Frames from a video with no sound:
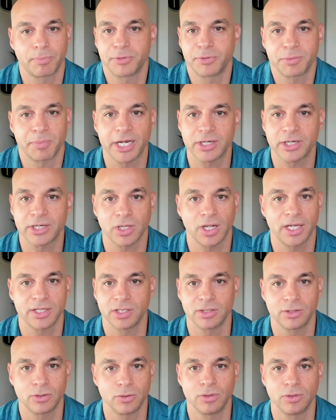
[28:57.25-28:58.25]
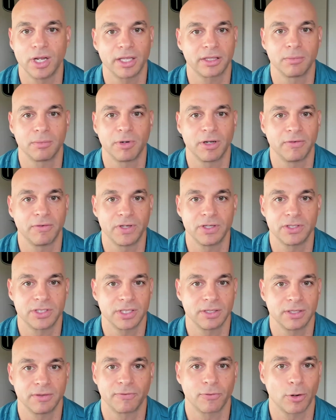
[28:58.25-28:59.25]
specialize and do nothing but
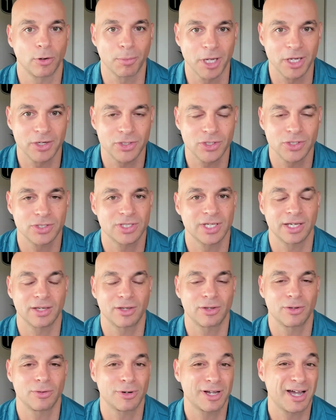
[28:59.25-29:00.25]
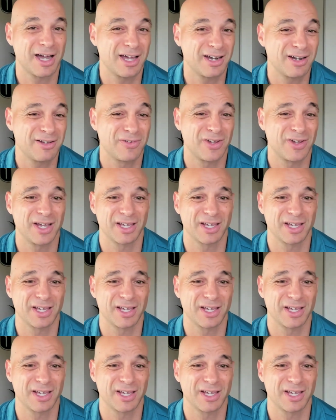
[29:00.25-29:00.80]
VC formations, like you're kind of